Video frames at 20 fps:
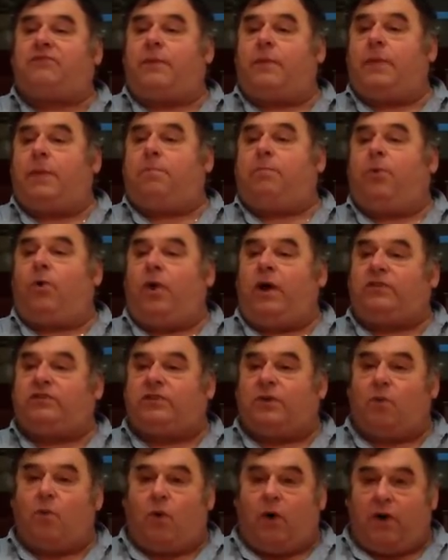from the
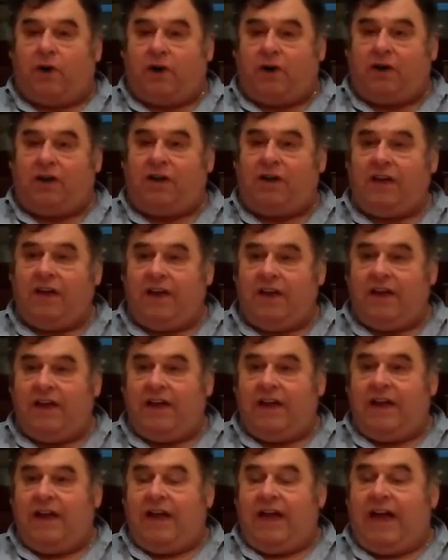poison water
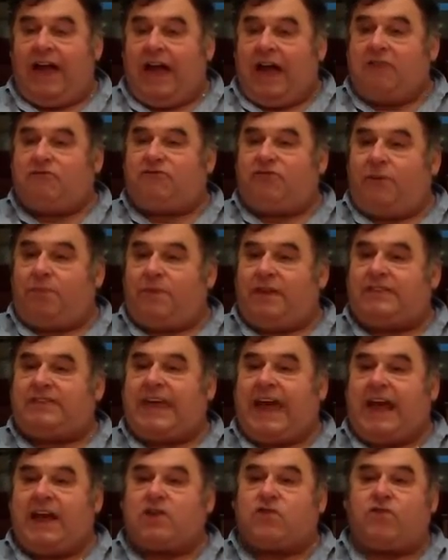and from the
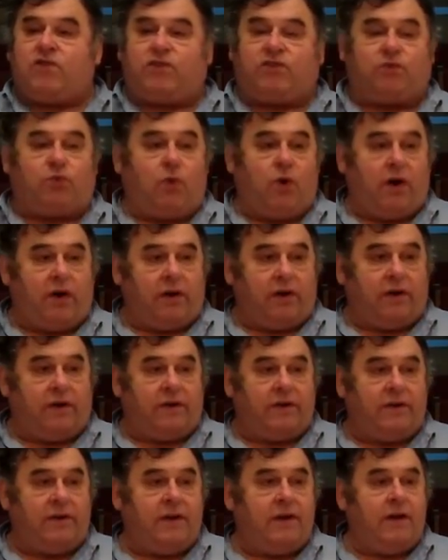dangerous water.